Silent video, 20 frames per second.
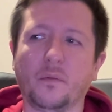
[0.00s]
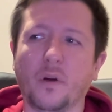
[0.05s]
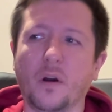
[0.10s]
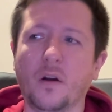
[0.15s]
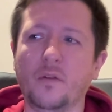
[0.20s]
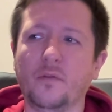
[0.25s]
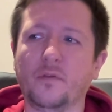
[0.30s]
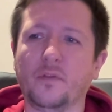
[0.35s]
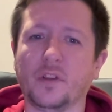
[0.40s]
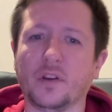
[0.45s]

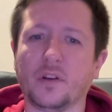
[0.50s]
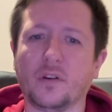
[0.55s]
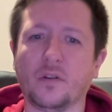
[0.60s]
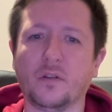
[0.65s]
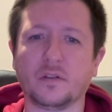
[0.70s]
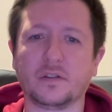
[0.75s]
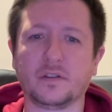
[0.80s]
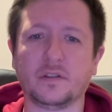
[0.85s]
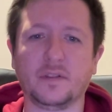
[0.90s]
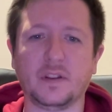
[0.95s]
over the
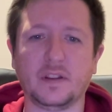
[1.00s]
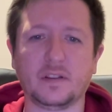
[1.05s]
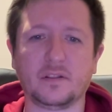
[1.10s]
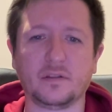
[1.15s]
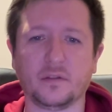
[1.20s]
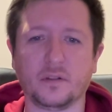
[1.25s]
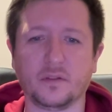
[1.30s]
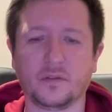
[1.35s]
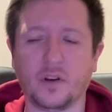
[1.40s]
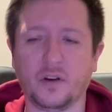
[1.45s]
course of this
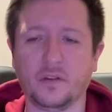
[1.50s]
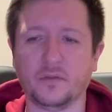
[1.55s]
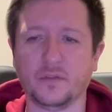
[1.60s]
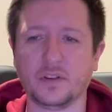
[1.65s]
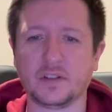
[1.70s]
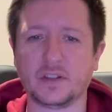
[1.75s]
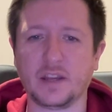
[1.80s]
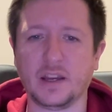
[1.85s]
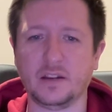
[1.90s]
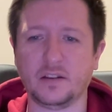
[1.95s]
sort of
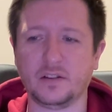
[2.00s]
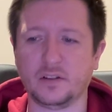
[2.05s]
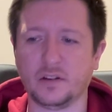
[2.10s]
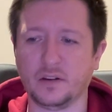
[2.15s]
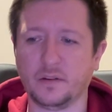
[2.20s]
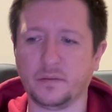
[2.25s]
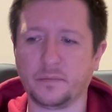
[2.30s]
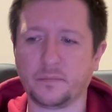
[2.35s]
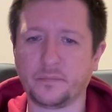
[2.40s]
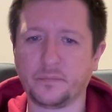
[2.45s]

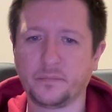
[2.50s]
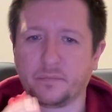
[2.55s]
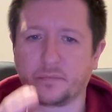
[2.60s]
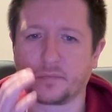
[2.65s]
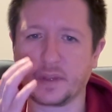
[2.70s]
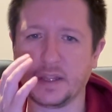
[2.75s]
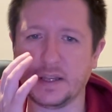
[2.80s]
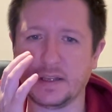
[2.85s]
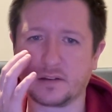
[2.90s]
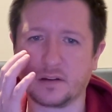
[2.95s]
conversation,
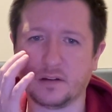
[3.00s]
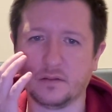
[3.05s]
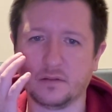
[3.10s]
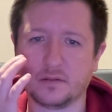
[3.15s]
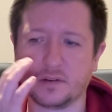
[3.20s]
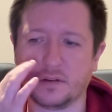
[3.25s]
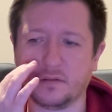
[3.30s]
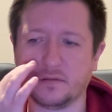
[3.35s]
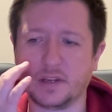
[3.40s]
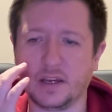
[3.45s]
these
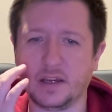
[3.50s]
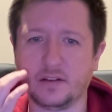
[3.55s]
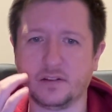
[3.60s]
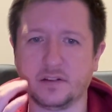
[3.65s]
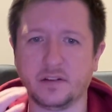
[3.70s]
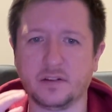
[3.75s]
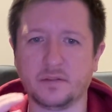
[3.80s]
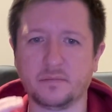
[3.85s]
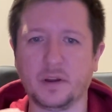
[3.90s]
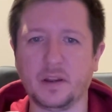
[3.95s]

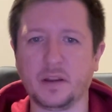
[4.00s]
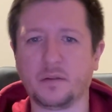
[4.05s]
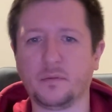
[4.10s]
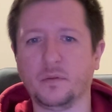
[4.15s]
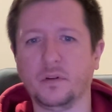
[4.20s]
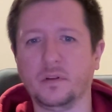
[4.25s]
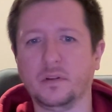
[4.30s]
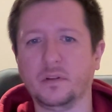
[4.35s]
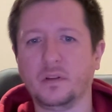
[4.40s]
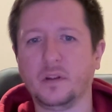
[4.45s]
consultations,
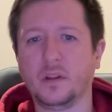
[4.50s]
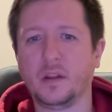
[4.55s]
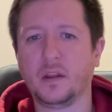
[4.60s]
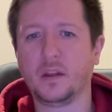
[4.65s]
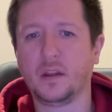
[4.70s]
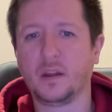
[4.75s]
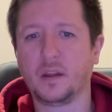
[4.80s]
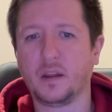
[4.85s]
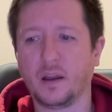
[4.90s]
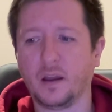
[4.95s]
Mike will
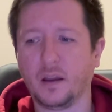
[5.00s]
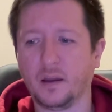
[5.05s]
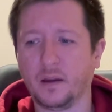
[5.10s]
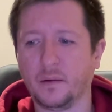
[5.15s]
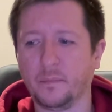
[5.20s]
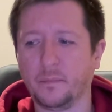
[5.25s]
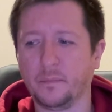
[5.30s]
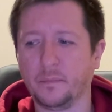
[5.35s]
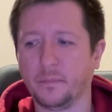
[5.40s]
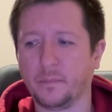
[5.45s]

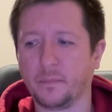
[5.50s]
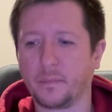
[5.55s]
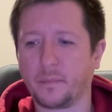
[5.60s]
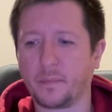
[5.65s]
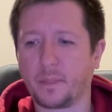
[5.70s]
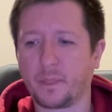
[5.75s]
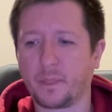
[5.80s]
then,